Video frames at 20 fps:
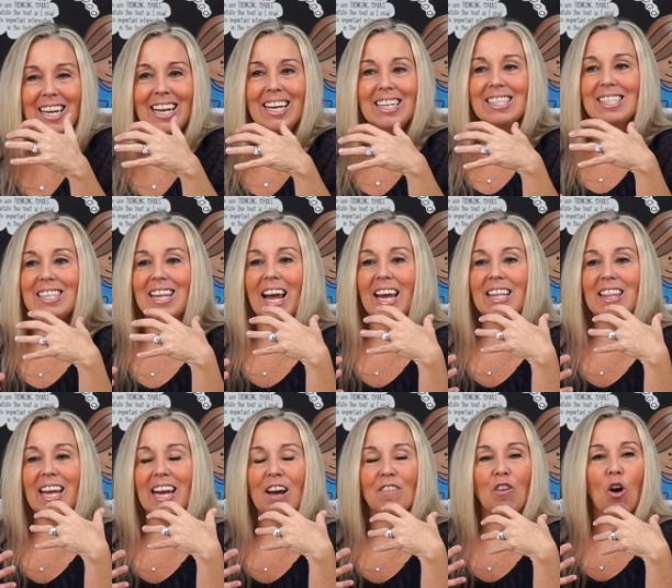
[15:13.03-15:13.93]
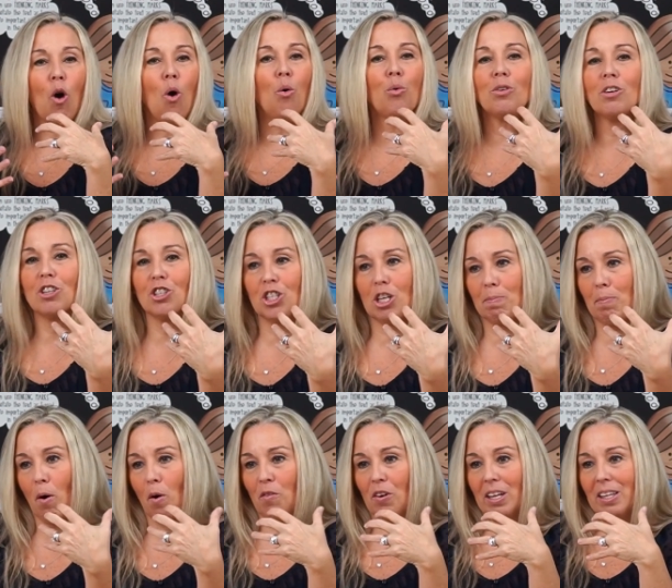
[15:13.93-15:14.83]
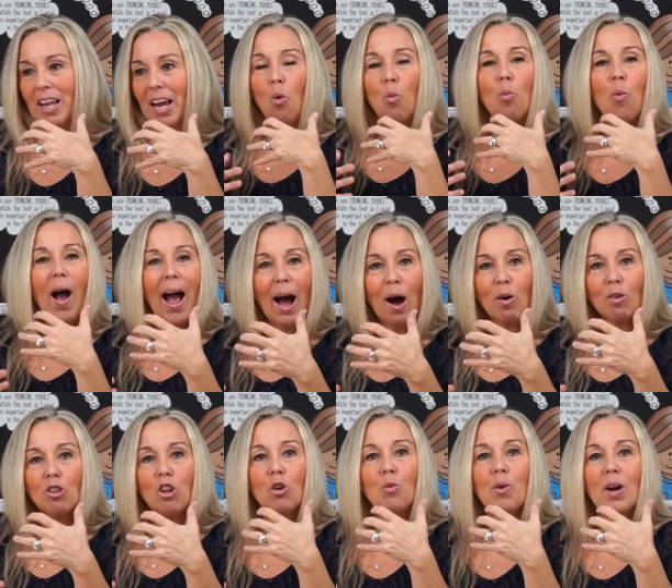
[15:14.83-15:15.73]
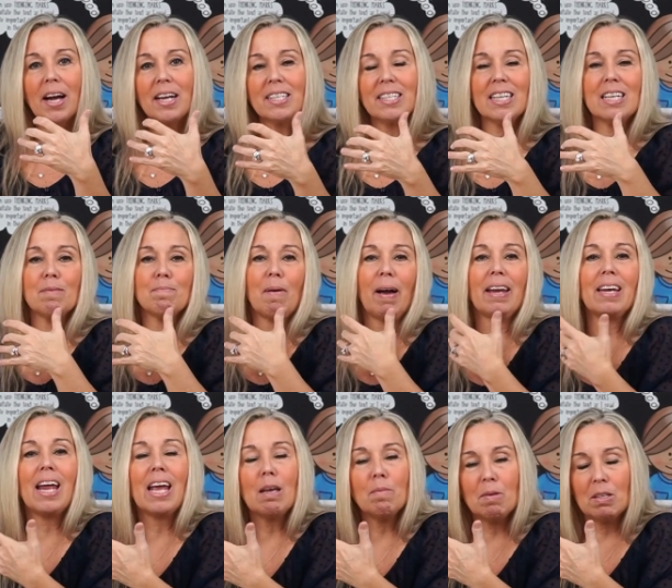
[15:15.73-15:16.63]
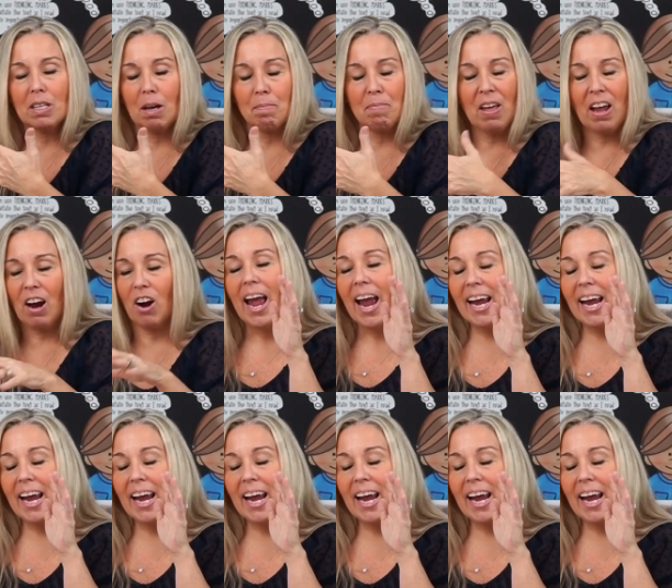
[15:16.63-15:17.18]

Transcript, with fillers: It's like they have ownership over it. Like, wow, look what I did. My name is up there.